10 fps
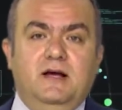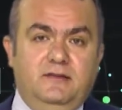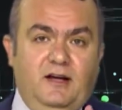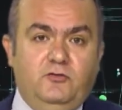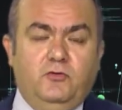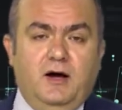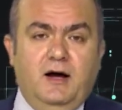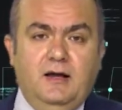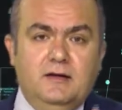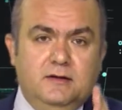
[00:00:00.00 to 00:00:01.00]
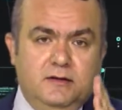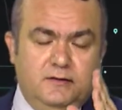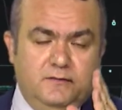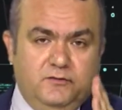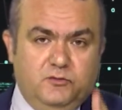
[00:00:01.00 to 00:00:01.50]
That's why
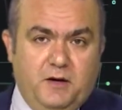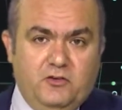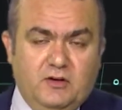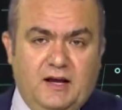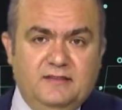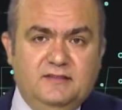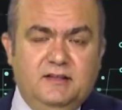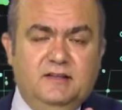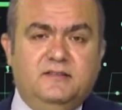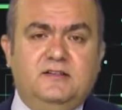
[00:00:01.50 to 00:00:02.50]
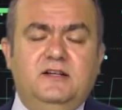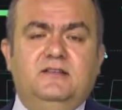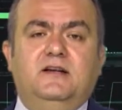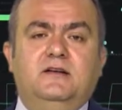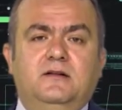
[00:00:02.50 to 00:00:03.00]
specializing is
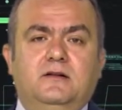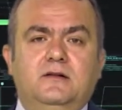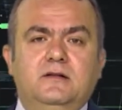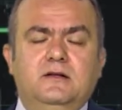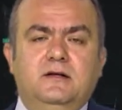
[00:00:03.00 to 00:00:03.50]
critical